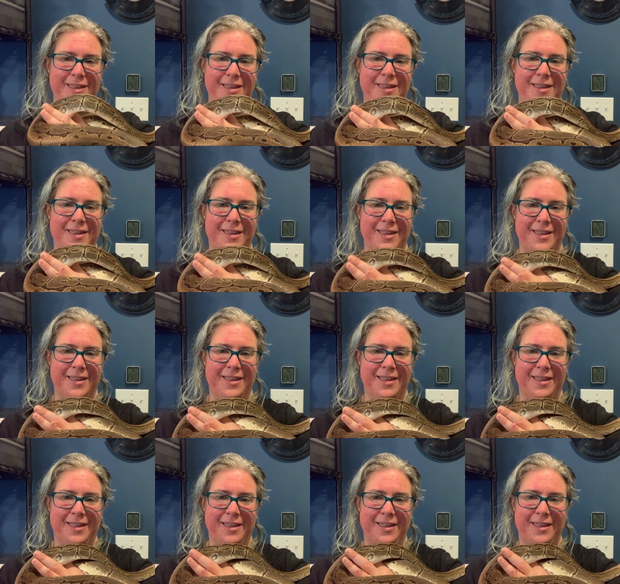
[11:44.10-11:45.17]

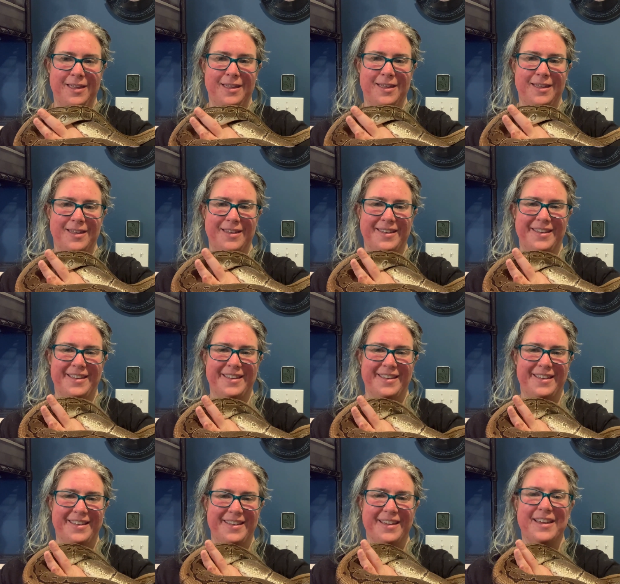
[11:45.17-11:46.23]

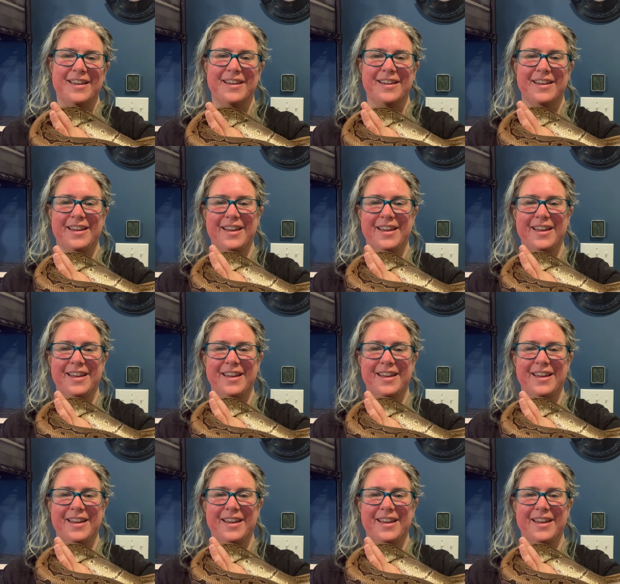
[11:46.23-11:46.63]
[no speech]